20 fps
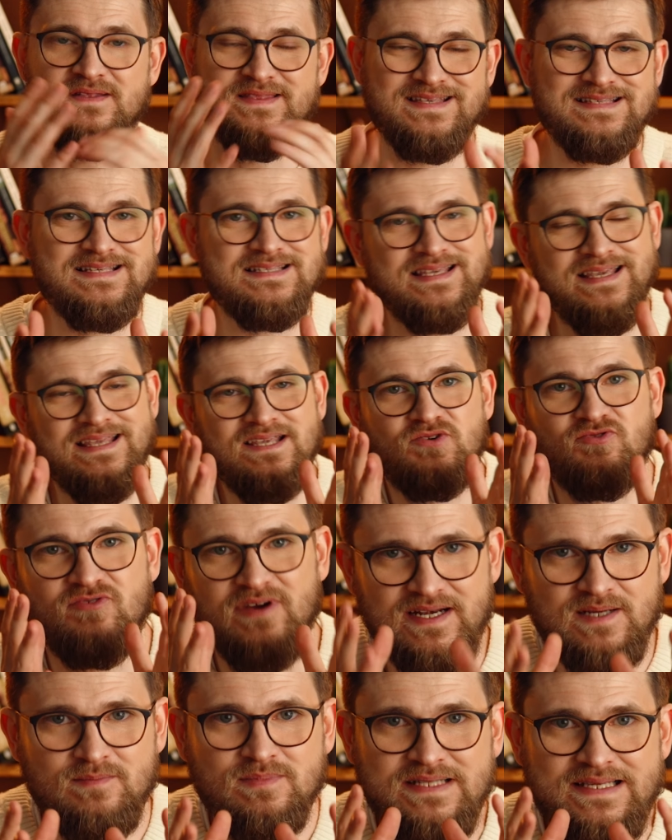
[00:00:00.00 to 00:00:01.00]
This is
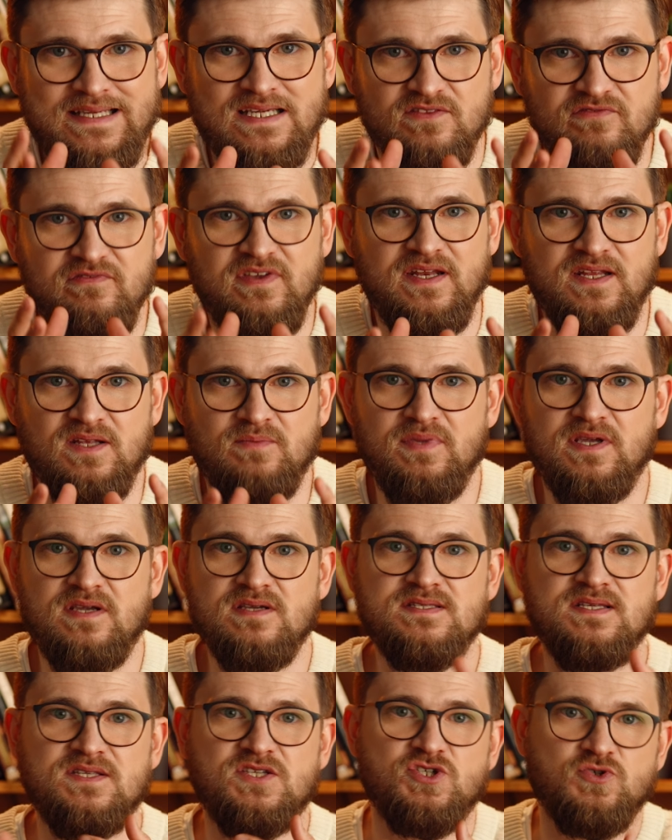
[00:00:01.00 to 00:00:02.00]
incredibly convenient
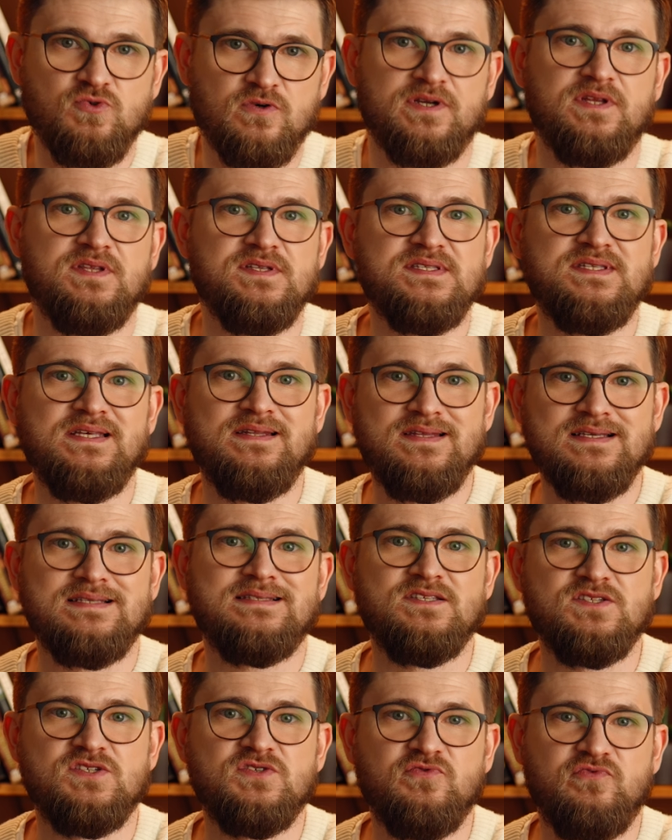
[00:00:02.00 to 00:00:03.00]
because it shortens the
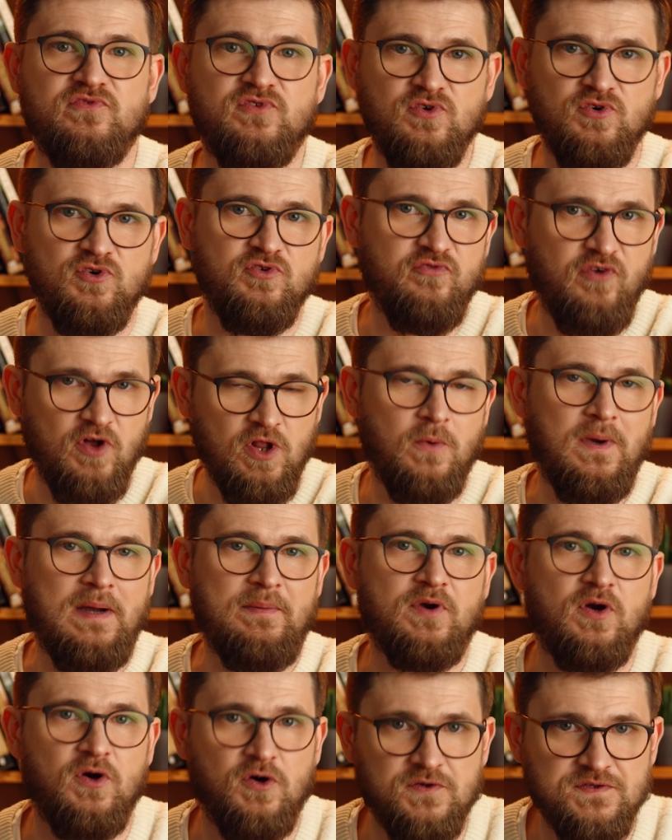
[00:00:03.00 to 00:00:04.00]
distance to
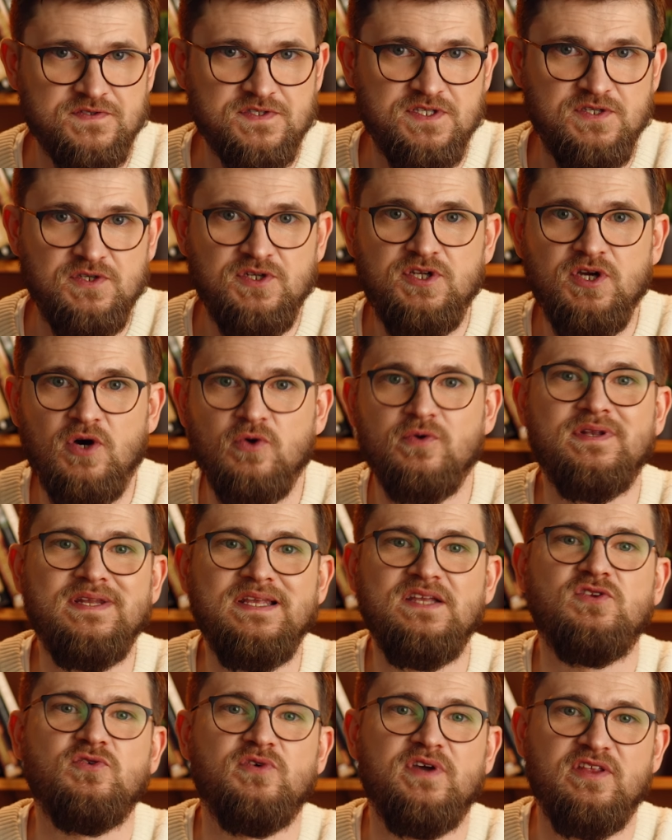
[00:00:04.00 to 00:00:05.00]
follow-up calls. You don't
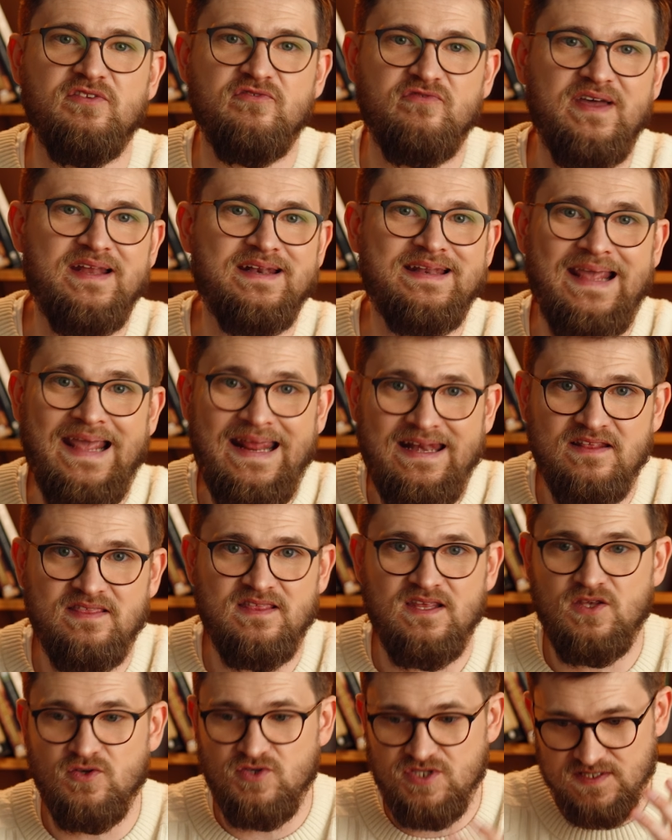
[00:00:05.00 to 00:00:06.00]
need to invent
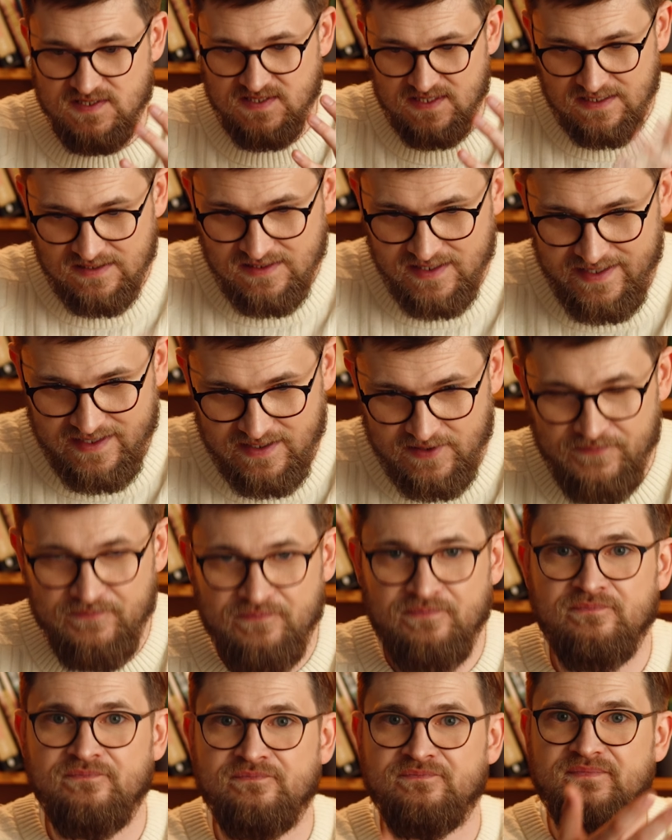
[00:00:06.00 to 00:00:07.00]
anything, you just click
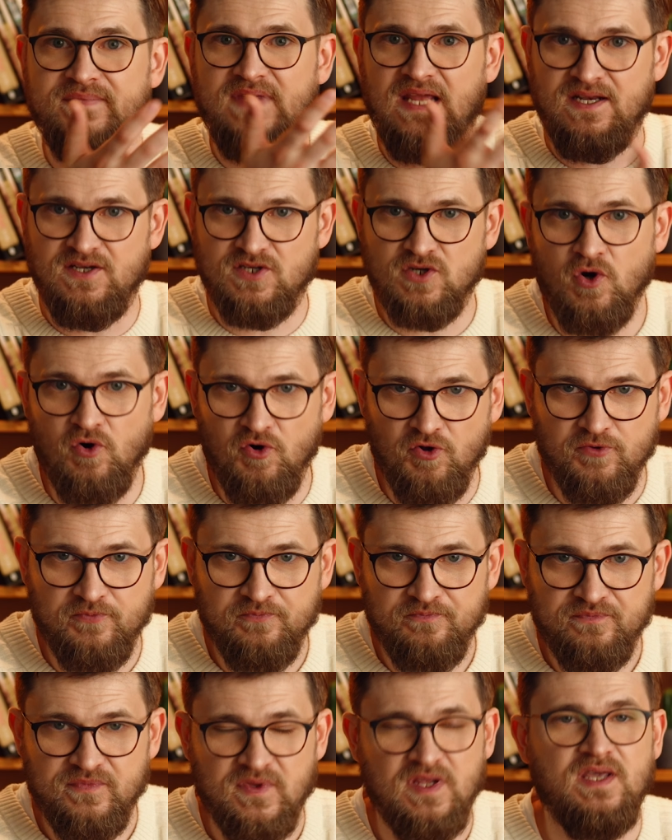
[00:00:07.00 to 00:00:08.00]
and call.
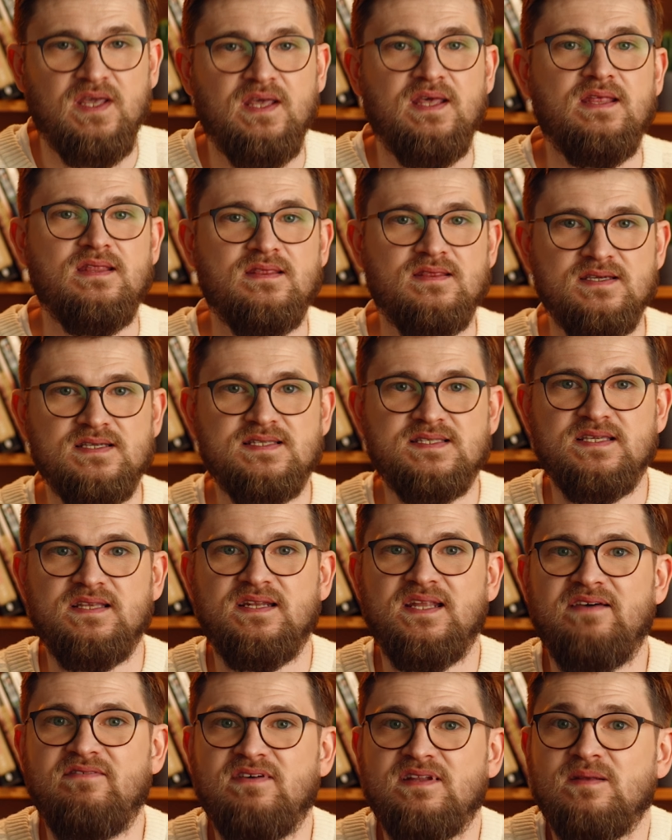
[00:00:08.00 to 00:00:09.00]
This
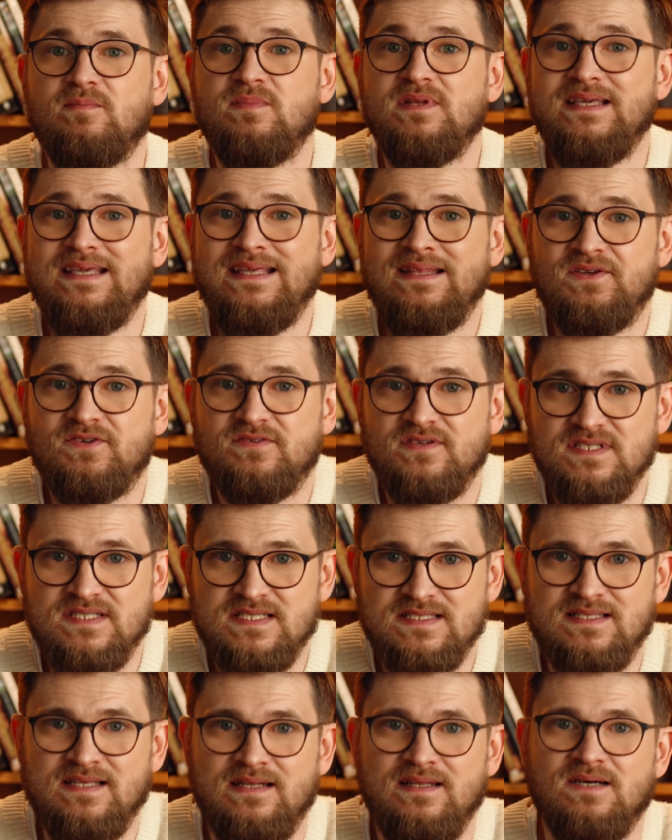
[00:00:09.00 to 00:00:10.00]
inevitably
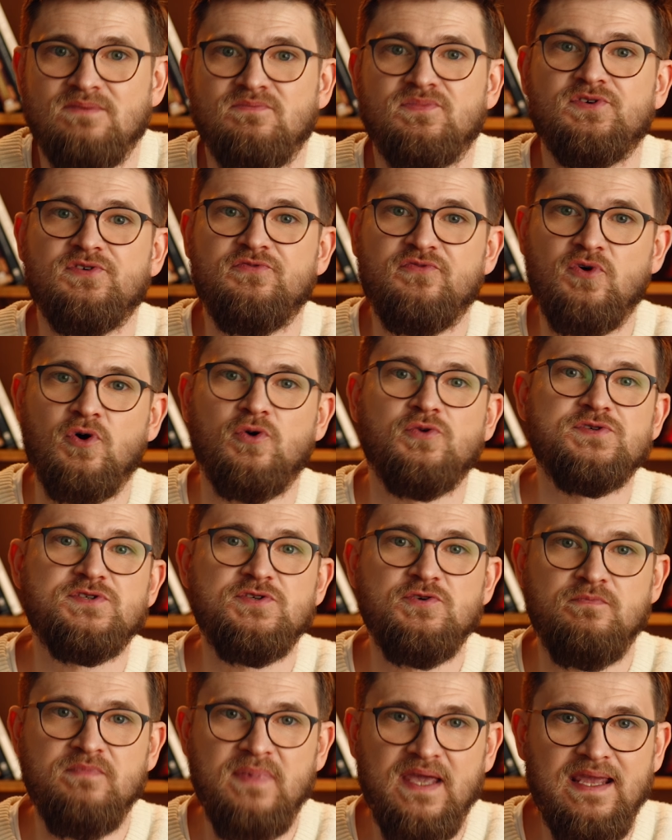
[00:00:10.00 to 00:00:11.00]
increases the number of calls
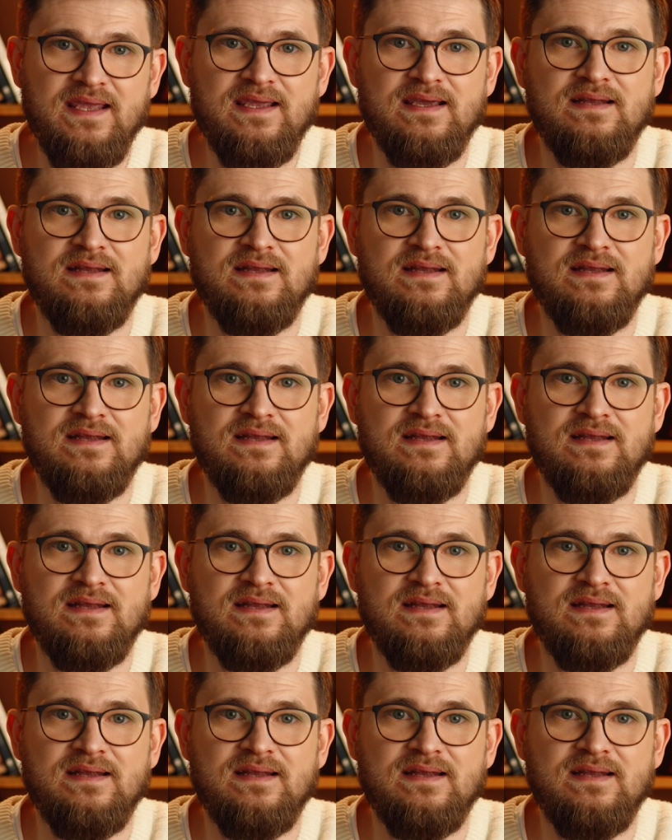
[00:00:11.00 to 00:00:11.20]
you make